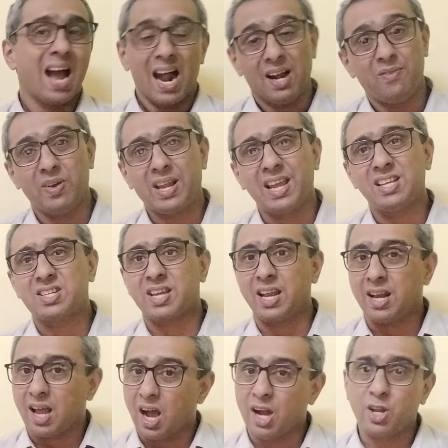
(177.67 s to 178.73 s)
Advocates
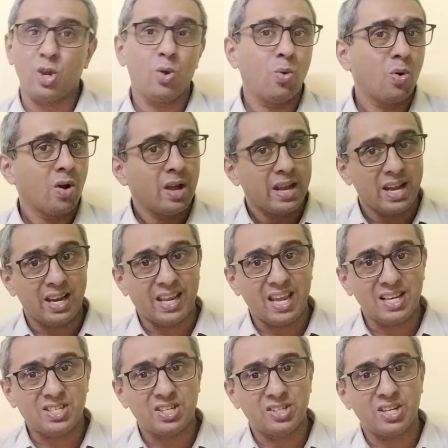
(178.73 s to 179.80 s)
can argue in
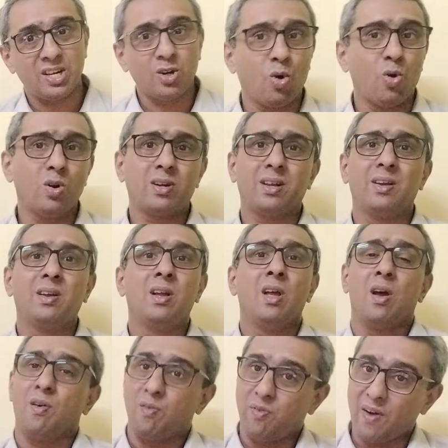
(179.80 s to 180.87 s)
cases court,
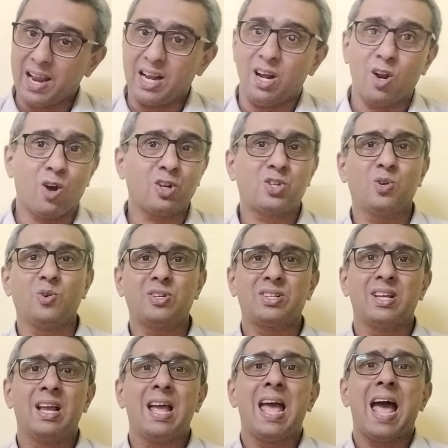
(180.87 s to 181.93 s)
file
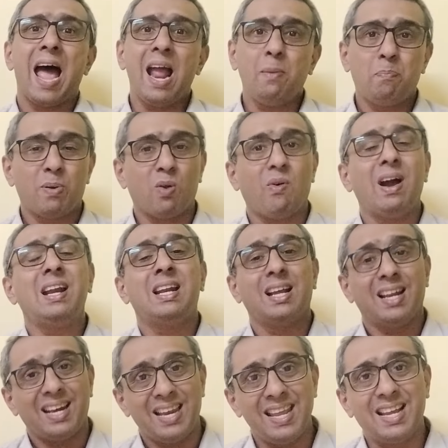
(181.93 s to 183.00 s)
lawsuits and
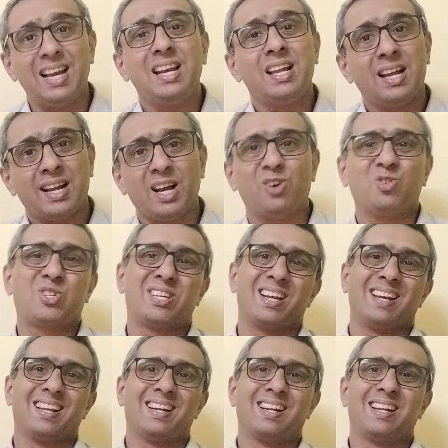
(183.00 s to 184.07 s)
provide legal
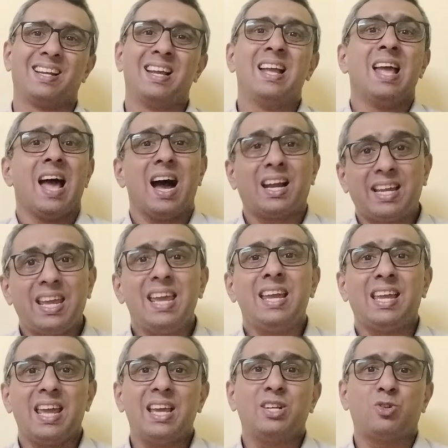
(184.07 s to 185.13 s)
counsel. A
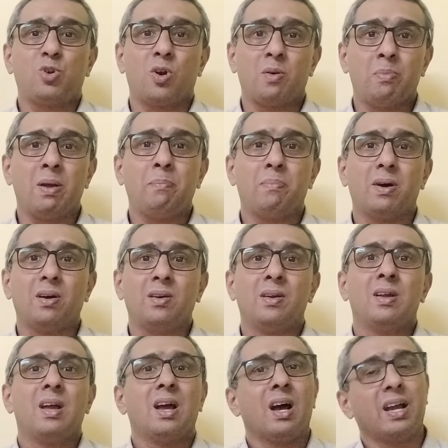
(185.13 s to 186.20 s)
key case to remember
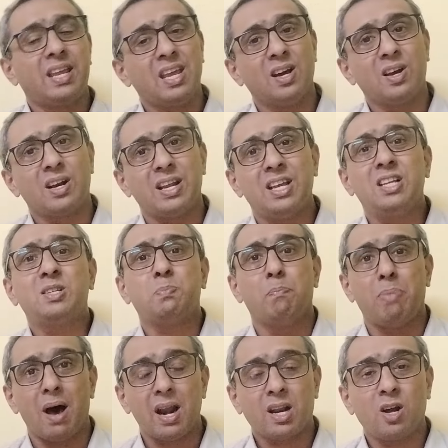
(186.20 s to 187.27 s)
here is
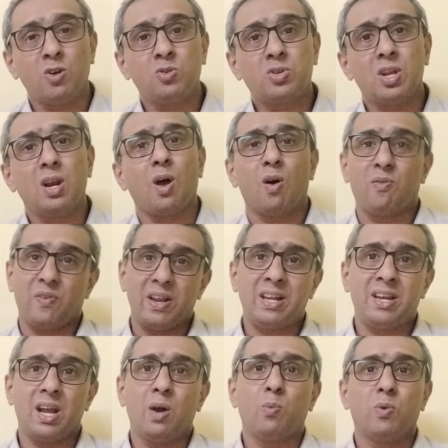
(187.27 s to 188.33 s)
Bar Council of
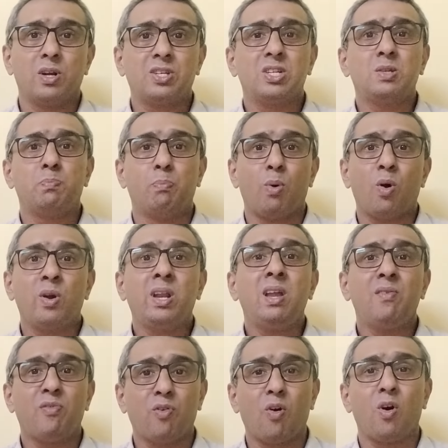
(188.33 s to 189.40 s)
India versus
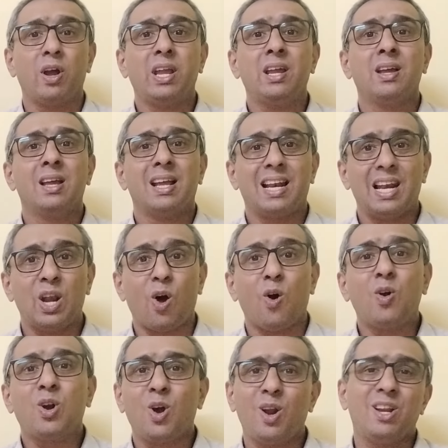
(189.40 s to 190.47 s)
Boni Foy
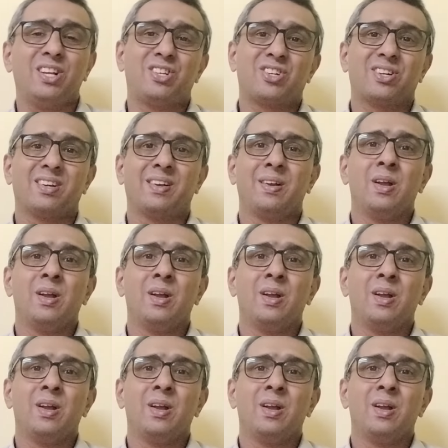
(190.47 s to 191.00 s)
Law College,